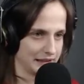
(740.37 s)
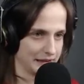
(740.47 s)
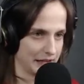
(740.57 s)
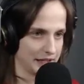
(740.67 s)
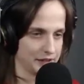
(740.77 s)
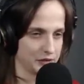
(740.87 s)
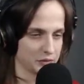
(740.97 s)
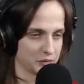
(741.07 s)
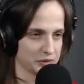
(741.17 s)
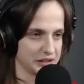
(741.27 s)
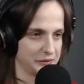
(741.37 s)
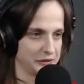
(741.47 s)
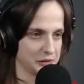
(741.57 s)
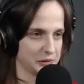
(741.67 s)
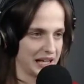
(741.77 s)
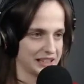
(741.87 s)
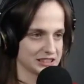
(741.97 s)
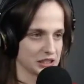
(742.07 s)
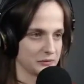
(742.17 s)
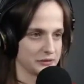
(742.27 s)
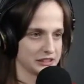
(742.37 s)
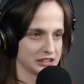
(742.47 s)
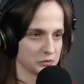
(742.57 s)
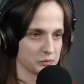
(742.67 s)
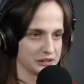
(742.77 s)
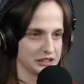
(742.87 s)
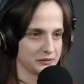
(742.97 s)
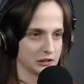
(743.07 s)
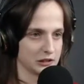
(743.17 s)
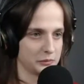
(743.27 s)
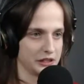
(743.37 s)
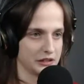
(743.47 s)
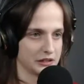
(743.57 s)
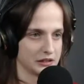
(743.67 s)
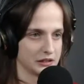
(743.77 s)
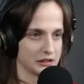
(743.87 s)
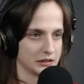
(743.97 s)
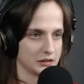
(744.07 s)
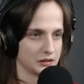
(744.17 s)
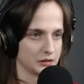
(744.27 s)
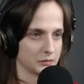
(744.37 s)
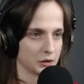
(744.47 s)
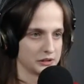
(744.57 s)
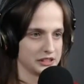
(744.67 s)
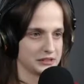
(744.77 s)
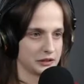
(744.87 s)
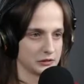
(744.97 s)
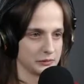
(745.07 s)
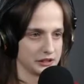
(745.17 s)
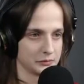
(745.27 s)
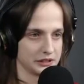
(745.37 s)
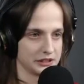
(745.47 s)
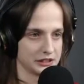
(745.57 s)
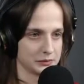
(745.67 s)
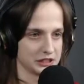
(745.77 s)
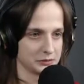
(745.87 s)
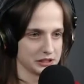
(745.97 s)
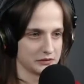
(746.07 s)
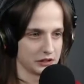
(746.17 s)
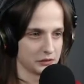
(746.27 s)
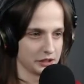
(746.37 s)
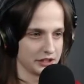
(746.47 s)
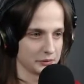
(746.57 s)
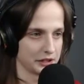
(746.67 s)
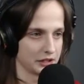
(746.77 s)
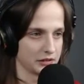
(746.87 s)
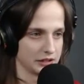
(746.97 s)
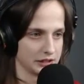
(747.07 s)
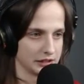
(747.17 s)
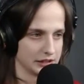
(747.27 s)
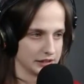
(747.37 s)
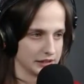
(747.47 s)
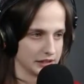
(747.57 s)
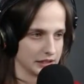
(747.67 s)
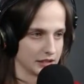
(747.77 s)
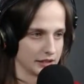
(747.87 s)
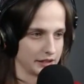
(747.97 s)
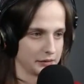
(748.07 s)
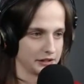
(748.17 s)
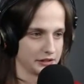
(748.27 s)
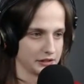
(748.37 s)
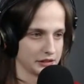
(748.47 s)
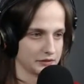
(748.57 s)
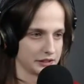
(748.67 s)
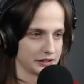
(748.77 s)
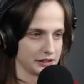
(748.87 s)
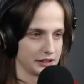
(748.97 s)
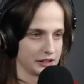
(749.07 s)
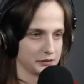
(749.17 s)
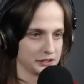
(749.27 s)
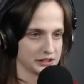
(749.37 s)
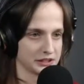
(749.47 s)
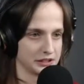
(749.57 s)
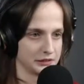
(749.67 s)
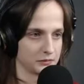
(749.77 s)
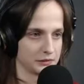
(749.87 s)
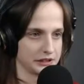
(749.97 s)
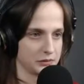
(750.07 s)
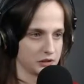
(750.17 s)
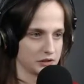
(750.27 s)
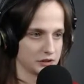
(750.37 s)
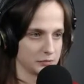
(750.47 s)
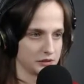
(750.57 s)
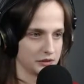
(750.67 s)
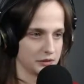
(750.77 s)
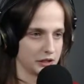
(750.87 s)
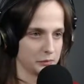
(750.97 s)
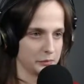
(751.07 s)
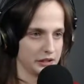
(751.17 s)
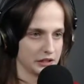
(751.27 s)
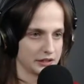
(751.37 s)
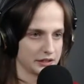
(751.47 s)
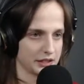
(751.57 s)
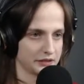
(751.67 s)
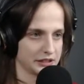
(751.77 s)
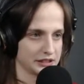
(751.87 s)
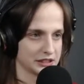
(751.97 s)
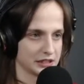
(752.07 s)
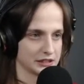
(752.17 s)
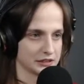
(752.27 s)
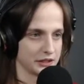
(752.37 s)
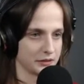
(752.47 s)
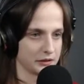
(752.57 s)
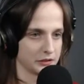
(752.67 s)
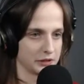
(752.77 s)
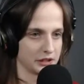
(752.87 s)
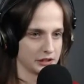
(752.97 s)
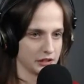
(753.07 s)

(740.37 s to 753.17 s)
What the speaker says: I don't really feel as confident, so please follow me. Bro, please follow me. Please, please, please follow me. There we go. Alright, now we need to kill everything in here because he really wants me to help me. I think everything's dead, so yeah, follow me here.